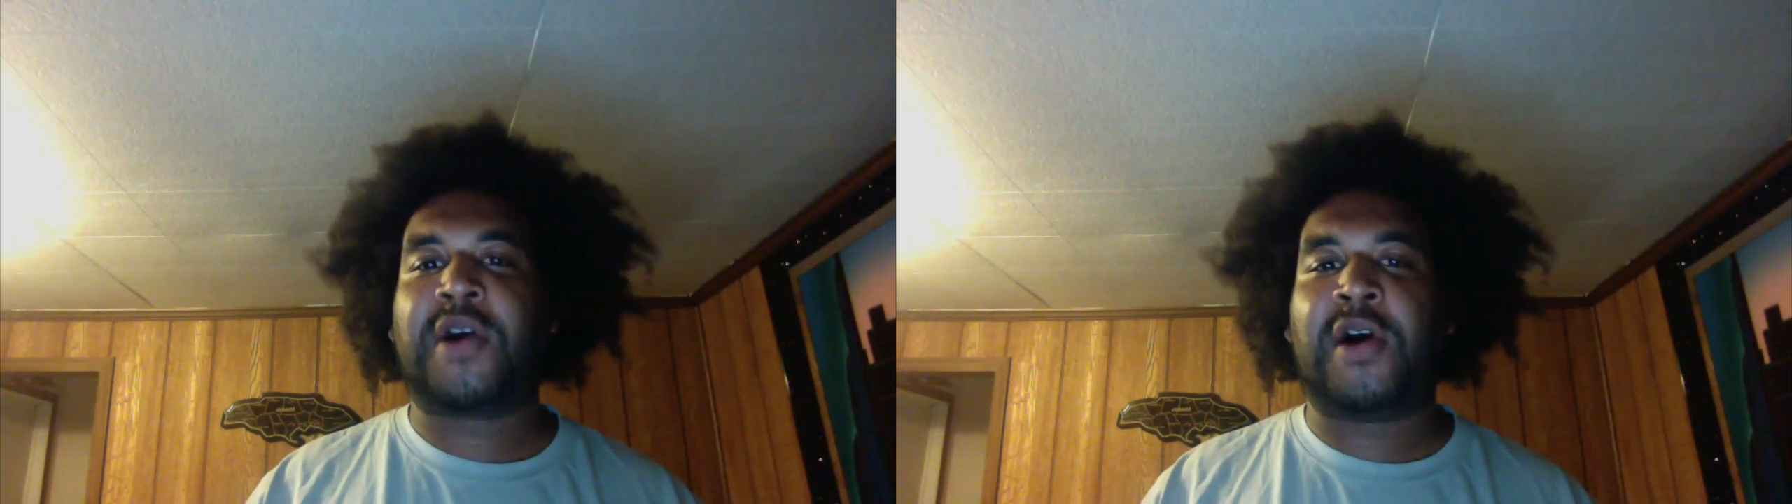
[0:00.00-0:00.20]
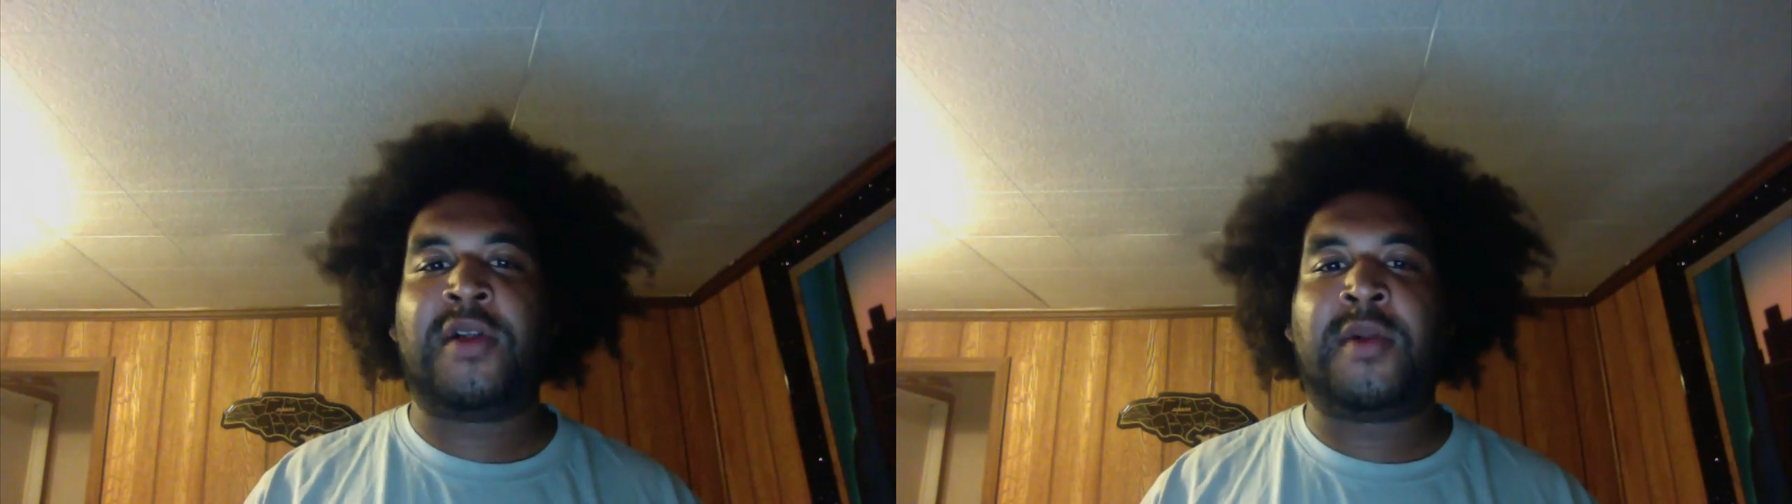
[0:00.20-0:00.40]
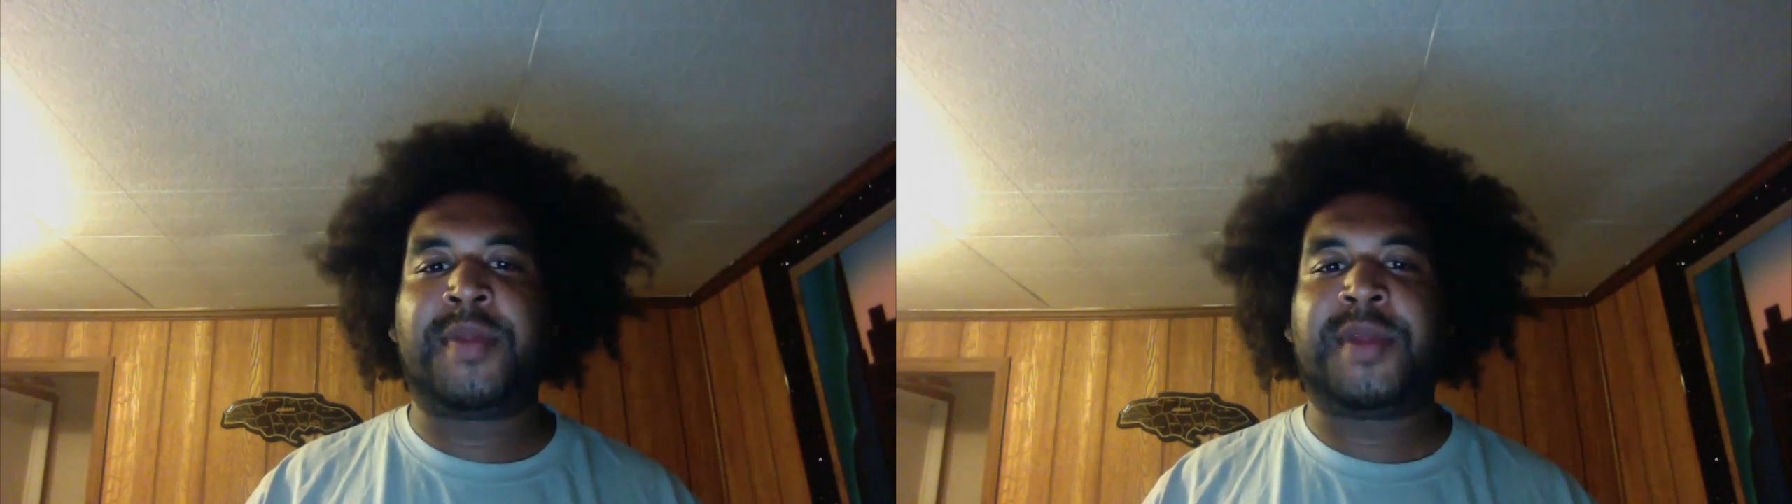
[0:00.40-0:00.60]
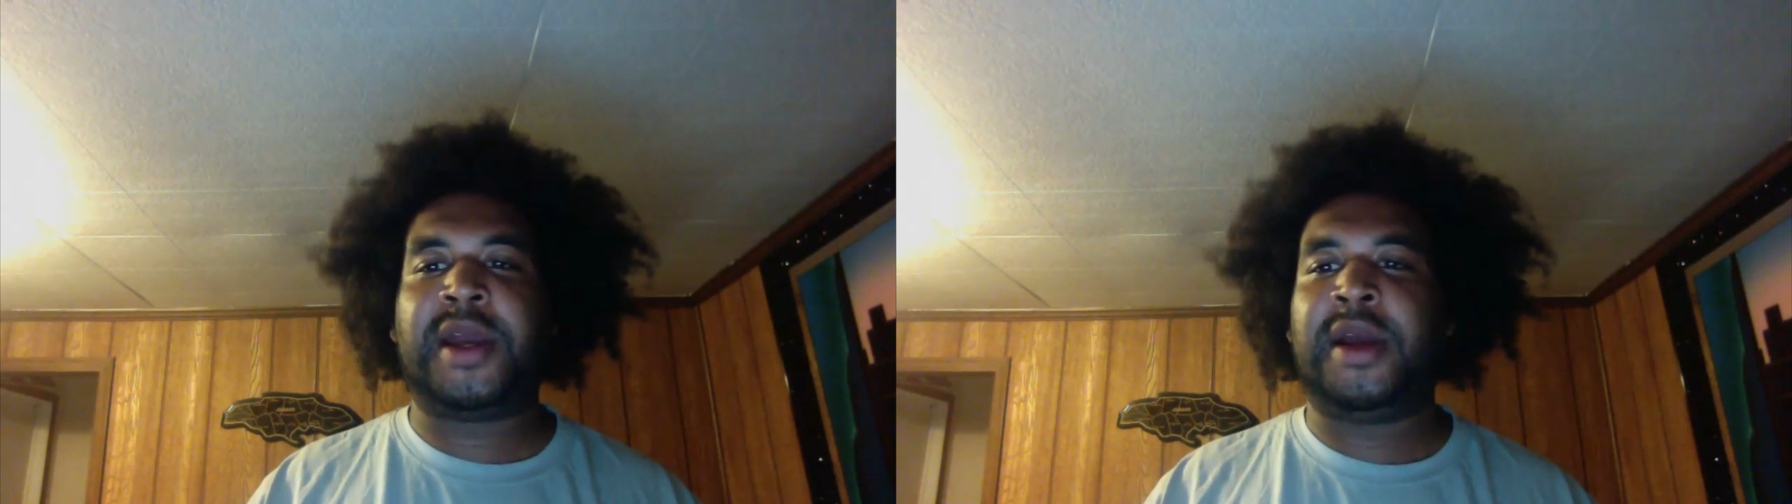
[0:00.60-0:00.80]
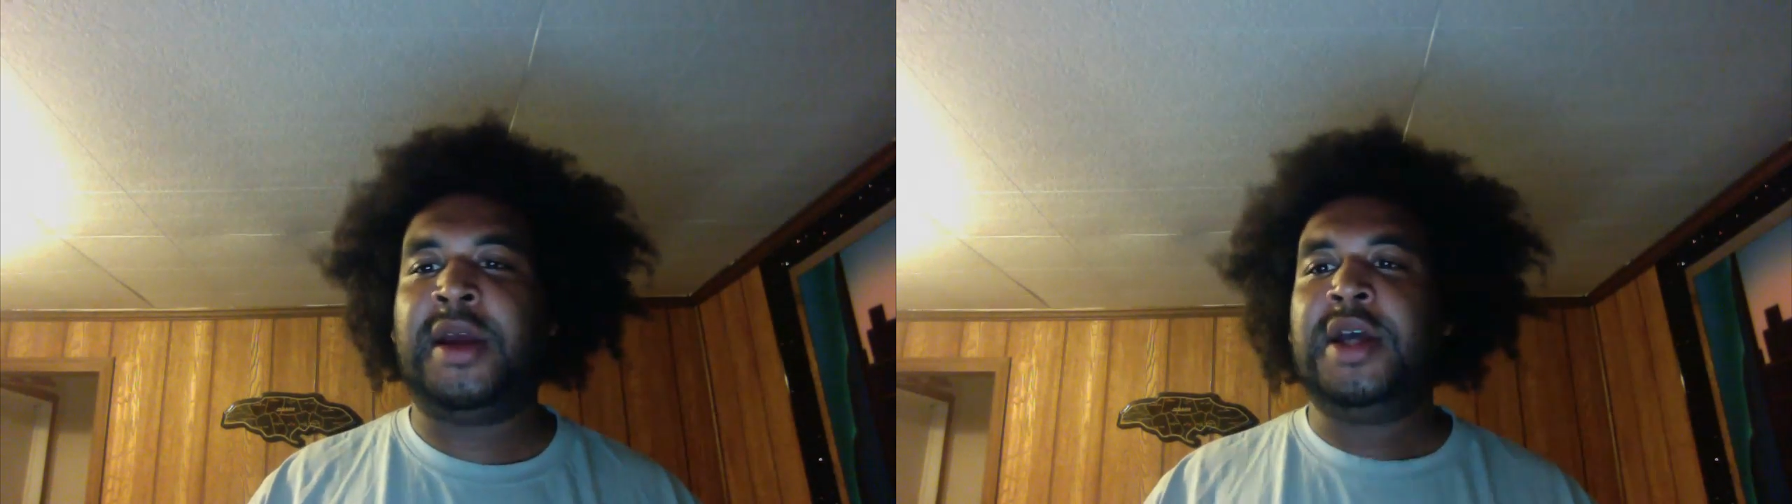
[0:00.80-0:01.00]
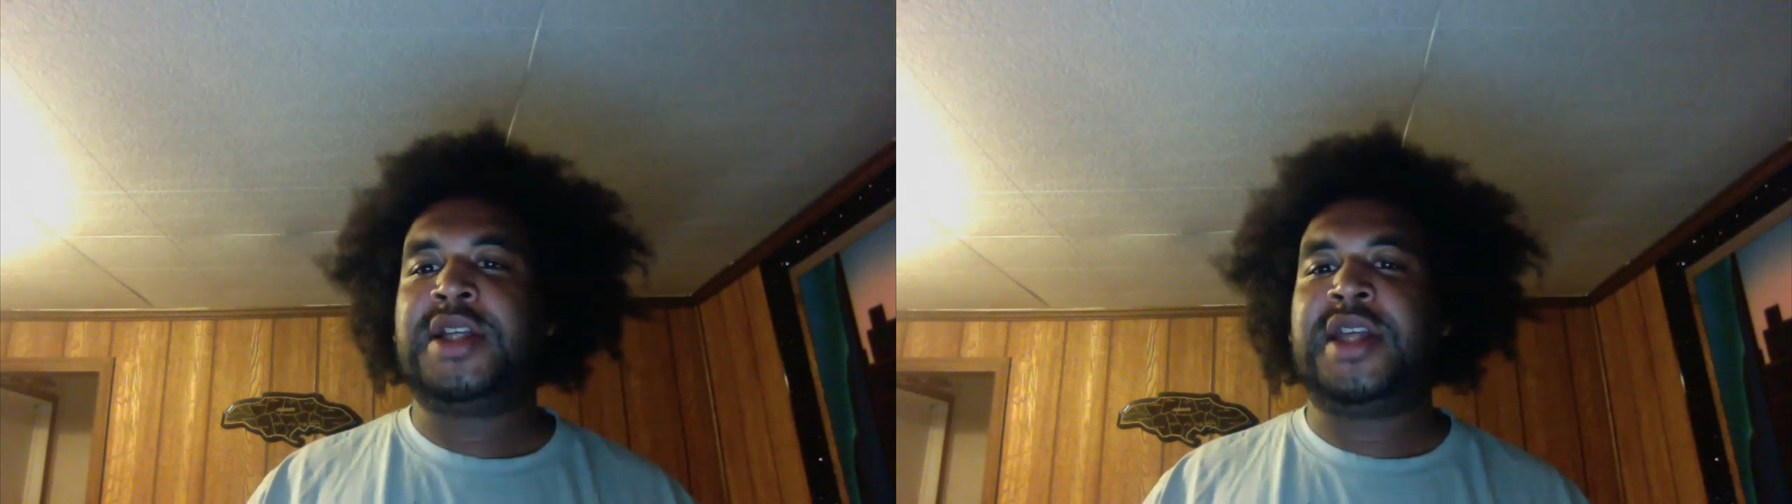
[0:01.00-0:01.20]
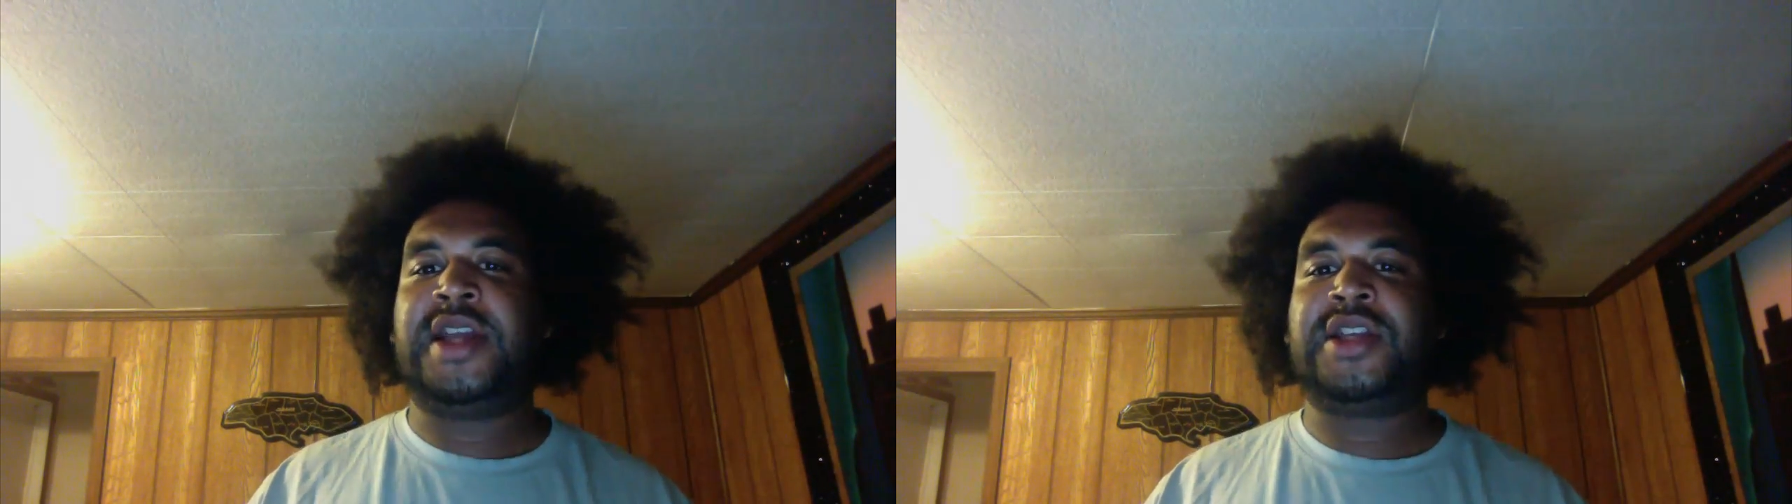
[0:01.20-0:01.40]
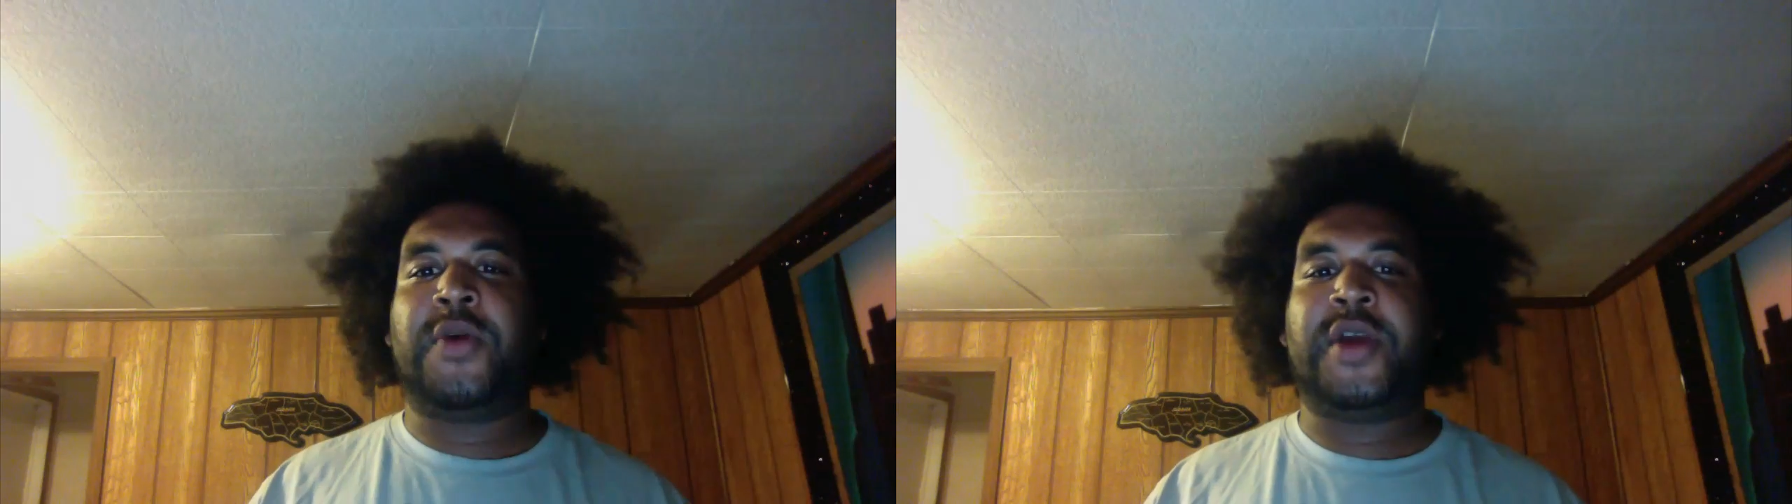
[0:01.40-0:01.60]
call him up there to the
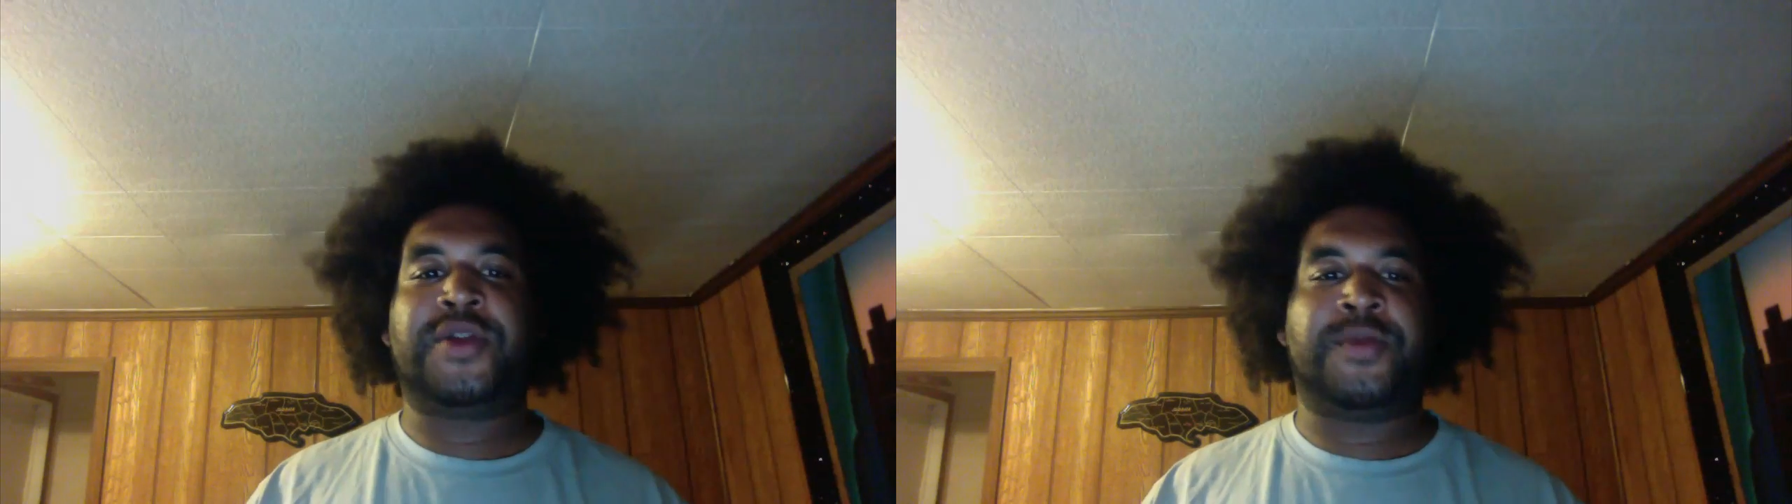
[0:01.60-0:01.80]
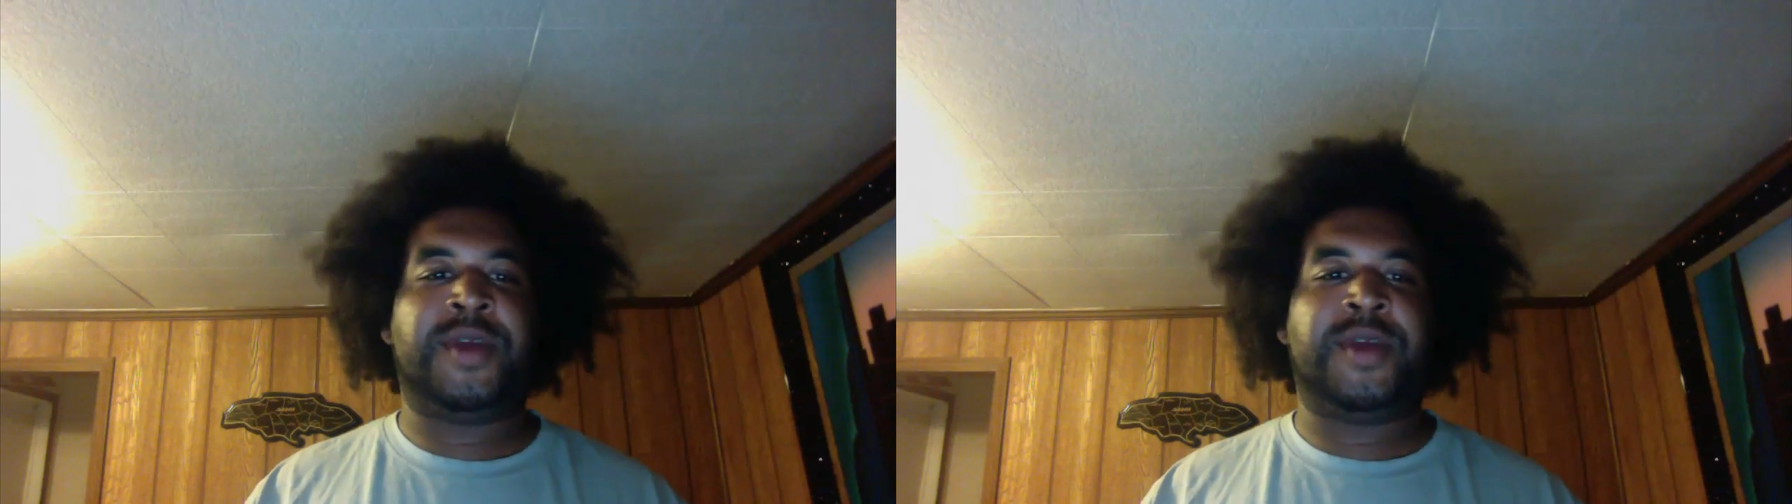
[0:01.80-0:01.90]
HOH room.